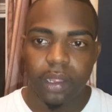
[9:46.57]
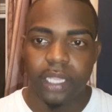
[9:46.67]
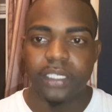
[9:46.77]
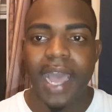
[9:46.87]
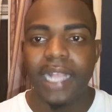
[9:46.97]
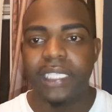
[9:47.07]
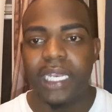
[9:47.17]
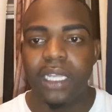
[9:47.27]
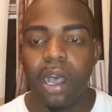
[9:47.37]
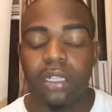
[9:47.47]
Because God
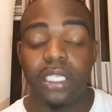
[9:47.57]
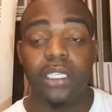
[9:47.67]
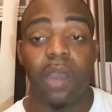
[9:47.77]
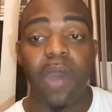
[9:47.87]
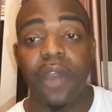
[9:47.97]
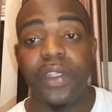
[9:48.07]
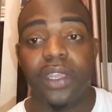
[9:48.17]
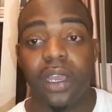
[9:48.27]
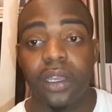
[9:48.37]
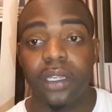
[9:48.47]
said he calls the young while they're
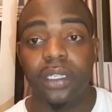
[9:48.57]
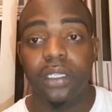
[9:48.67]
young.